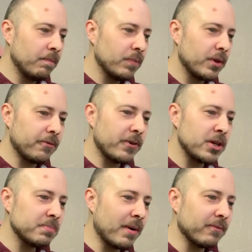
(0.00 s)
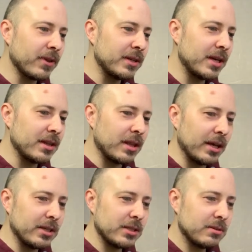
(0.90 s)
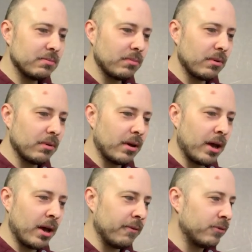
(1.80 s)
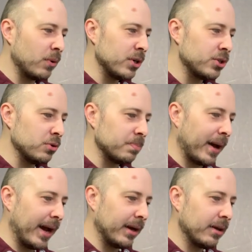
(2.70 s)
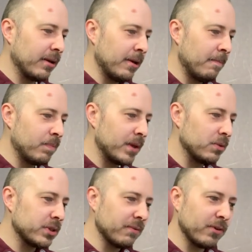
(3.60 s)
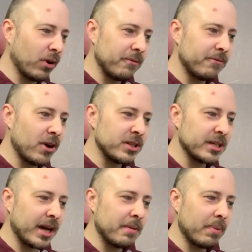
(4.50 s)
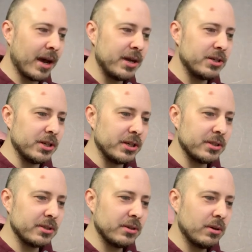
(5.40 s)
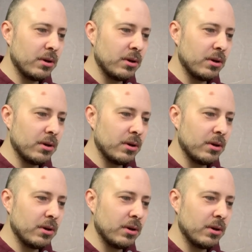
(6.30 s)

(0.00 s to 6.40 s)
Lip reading: The first month they did this, a few issues back, it was something like 38 pages